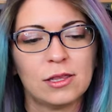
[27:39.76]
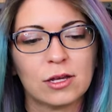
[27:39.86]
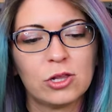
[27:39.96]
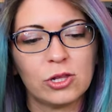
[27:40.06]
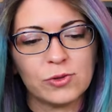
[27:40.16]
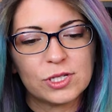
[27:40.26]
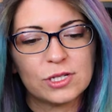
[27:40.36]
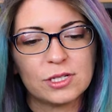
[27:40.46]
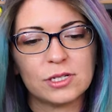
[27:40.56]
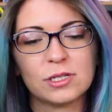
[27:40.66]
the
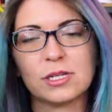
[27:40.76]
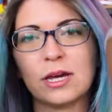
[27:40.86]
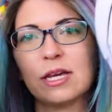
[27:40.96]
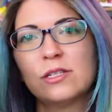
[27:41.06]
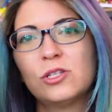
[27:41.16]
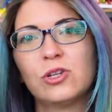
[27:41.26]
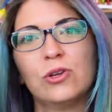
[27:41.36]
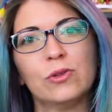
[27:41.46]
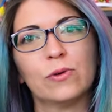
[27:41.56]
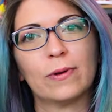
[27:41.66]
closest in size
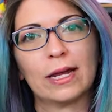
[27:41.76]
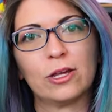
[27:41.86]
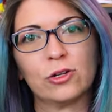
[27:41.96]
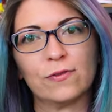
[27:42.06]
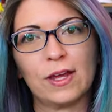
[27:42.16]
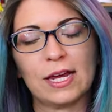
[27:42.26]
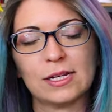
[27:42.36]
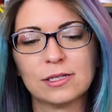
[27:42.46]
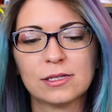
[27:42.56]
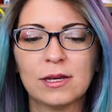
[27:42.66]
to the regular
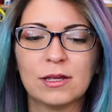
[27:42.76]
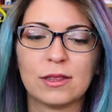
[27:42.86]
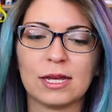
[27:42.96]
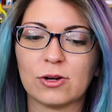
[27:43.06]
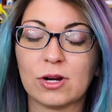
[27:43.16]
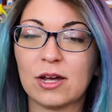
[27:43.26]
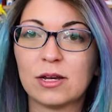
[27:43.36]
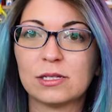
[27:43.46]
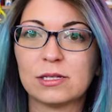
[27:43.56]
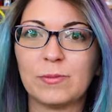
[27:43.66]
Vans. They are not
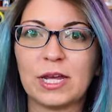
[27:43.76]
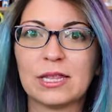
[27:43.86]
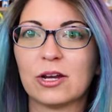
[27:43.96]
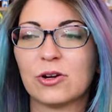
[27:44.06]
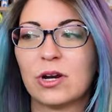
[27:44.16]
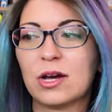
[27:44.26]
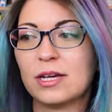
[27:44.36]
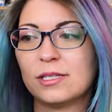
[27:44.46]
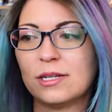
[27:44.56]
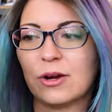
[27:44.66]
as slimming, they are not
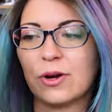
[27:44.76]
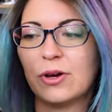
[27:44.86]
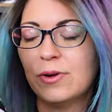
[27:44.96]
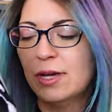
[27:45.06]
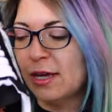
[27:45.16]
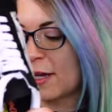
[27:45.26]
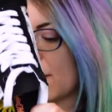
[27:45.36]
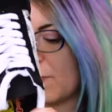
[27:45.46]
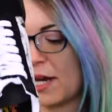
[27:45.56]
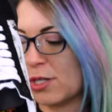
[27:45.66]
as narrow
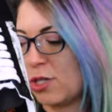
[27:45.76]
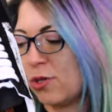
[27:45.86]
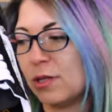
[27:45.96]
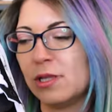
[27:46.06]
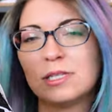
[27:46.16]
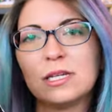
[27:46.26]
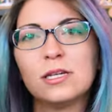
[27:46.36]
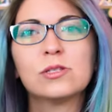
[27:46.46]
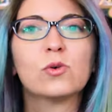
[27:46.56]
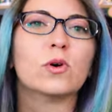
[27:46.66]
compared to the
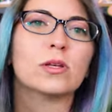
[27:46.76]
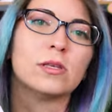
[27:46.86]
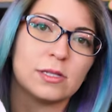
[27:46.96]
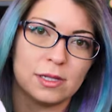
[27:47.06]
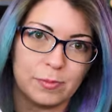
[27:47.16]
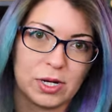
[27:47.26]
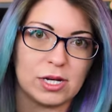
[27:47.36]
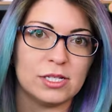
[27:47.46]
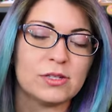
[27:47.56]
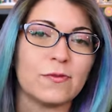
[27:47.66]
Lizzie's or the
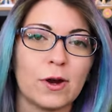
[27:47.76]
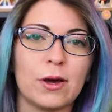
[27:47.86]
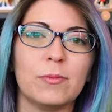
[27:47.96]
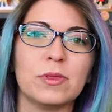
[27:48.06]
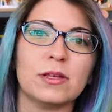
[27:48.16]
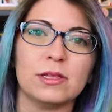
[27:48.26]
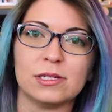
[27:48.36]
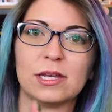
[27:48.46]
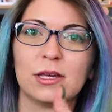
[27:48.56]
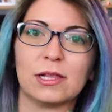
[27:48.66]
slip-ons from the Lizzie